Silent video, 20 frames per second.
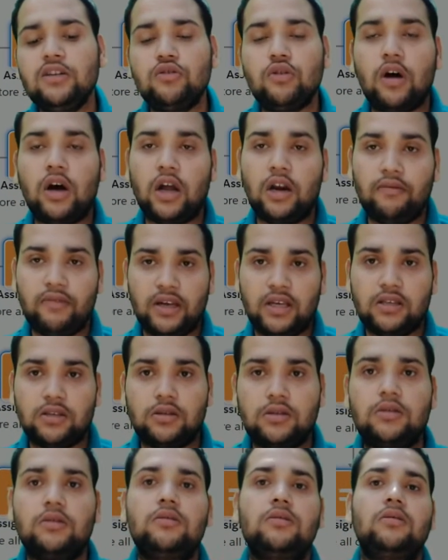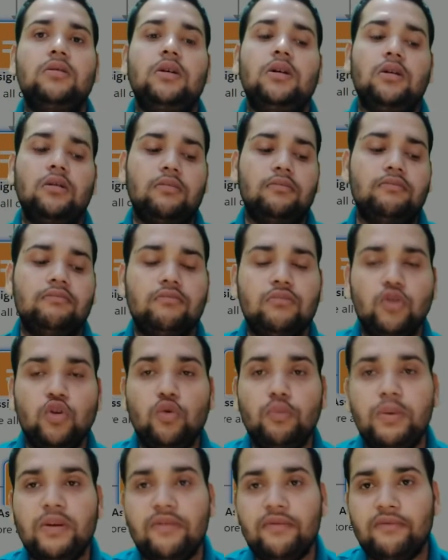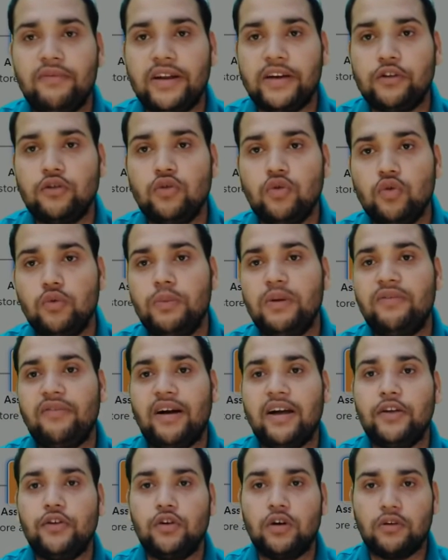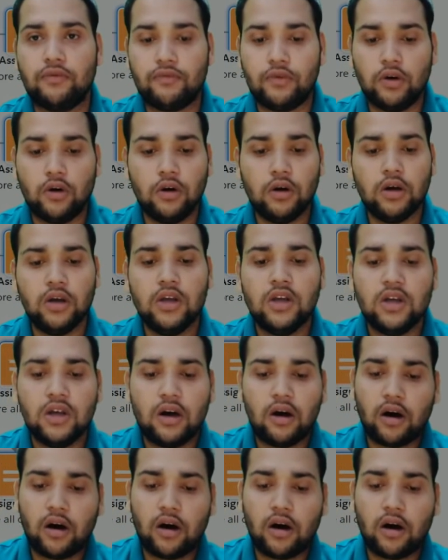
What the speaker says: So always when you loopify your flow,